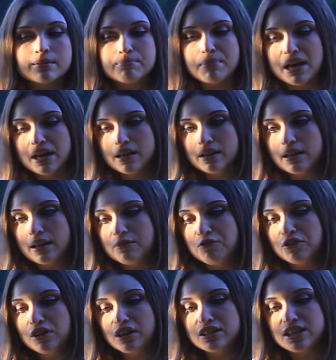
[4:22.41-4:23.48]
Man, I
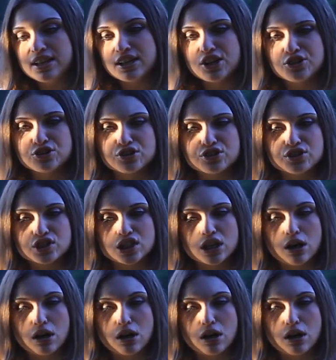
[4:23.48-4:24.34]
feel like teenagers